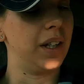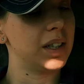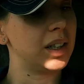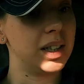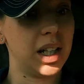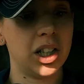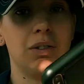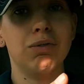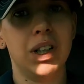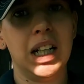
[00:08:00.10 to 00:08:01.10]
this because it's actually
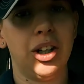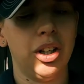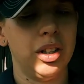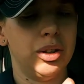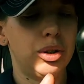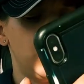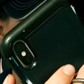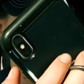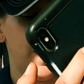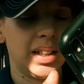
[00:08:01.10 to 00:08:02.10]
really good and
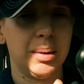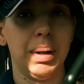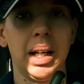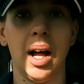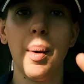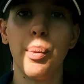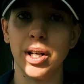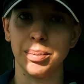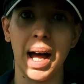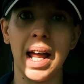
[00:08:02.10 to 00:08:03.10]
super fast at picking up,
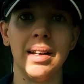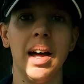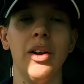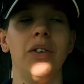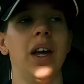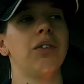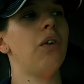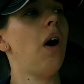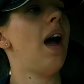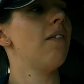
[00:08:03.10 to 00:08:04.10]
whereas my handheld takes
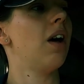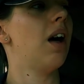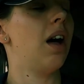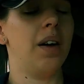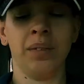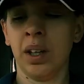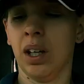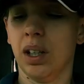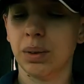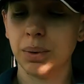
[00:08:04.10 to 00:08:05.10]
forever.
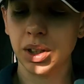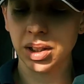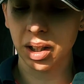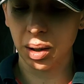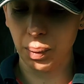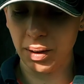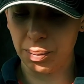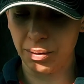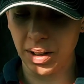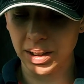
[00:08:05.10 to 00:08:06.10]
So I'm just gonna wait for
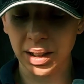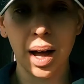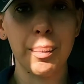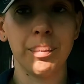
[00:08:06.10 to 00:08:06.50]
my friend to come.